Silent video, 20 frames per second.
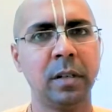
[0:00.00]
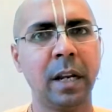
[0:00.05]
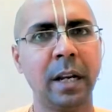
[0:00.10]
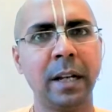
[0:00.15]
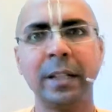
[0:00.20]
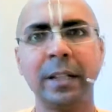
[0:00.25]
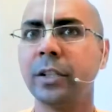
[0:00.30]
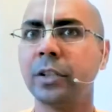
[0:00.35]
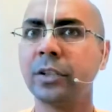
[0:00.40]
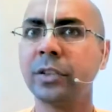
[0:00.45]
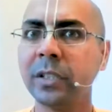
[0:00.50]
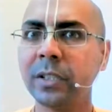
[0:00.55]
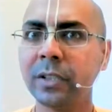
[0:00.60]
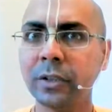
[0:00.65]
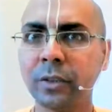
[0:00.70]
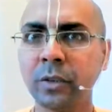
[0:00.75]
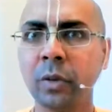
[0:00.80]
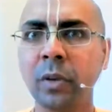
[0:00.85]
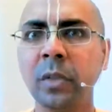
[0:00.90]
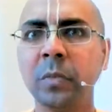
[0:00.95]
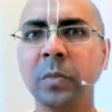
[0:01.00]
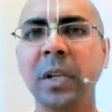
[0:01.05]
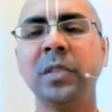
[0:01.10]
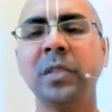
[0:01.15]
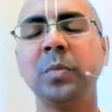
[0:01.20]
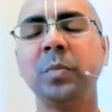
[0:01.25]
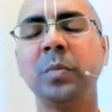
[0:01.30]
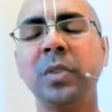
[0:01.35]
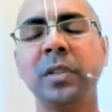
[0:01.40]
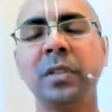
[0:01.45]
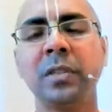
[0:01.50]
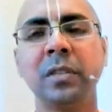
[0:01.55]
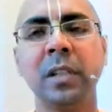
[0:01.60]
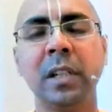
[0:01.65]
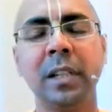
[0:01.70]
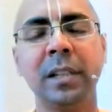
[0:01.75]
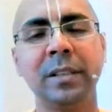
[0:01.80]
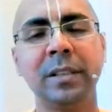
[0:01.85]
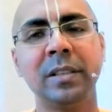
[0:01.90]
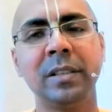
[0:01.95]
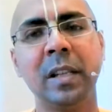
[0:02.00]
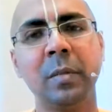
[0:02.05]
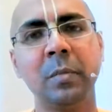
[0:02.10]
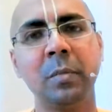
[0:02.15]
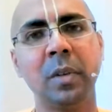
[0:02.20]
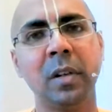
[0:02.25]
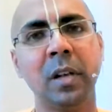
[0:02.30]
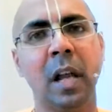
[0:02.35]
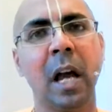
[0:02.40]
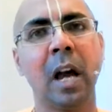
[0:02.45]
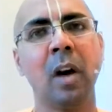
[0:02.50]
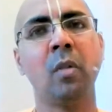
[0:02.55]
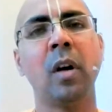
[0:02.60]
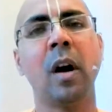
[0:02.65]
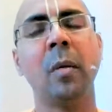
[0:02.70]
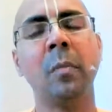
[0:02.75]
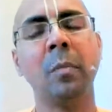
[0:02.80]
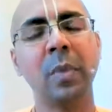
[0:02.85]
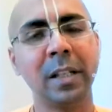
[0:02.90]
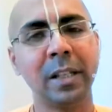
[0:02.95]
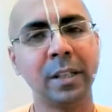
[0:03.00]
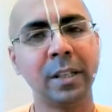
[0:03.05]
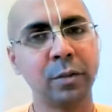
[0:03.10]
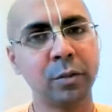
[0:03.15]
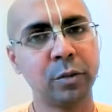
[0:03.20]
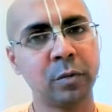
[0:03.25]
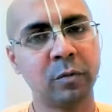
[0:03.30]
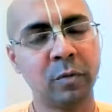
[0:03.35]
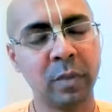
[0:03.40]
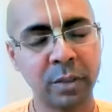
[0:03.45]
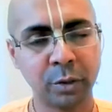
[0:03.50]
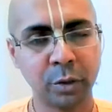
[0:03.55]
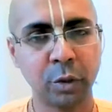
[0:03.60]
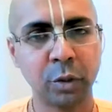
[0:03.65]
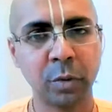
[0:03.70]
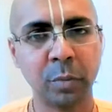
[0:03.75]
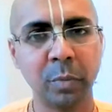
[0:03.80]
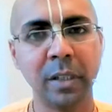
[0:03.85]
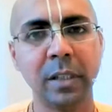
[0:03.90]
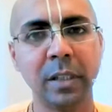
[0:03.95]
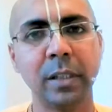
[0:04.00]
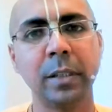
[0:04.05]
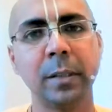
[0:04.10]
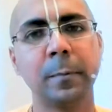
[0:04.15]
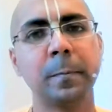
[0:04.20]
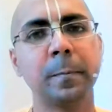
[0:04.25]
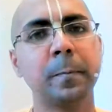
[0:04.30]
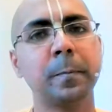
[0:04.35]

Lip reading: And Krishna is showing by his personal example how humble one should be.